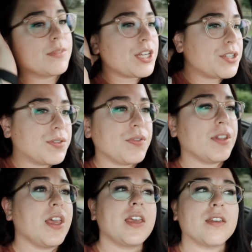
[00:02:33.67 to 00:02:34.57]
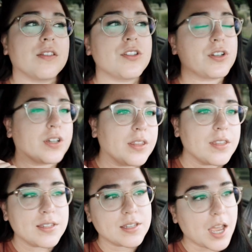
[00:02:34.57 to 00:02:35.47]
I just feel like during
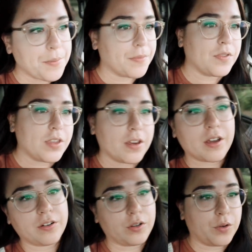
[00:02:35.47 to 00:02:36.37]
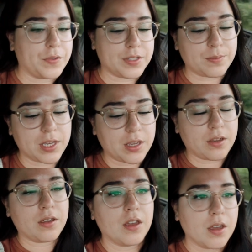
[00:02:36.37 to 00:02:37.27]
this time of the year, I don't know if it's
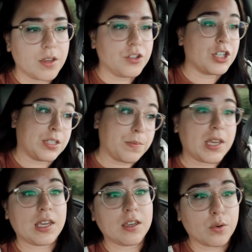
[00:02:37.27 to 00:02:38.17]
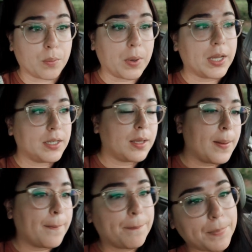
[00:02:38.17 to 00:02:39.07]
me just me or what,
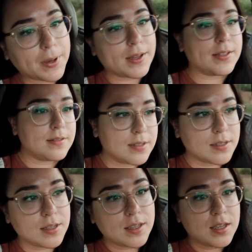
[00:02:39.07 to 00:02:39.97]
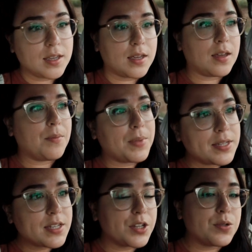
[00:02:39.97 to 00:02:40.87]
but my
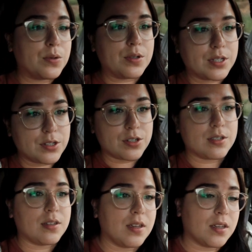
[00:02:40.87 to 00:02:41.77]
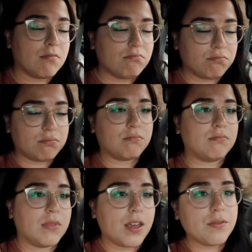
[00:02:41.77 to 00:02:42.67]
schedule is just like
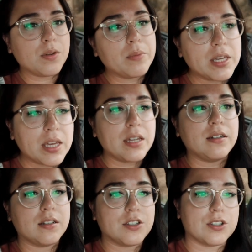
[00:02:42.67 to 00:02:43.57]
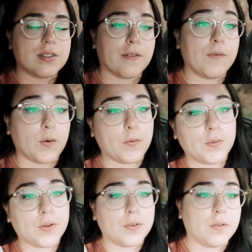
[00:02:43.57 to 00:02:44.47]
every weekend. It's just like full, full,
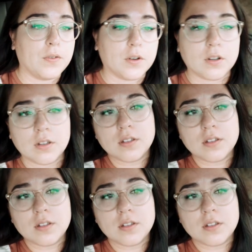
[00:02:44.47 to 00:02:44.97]
full, full, full.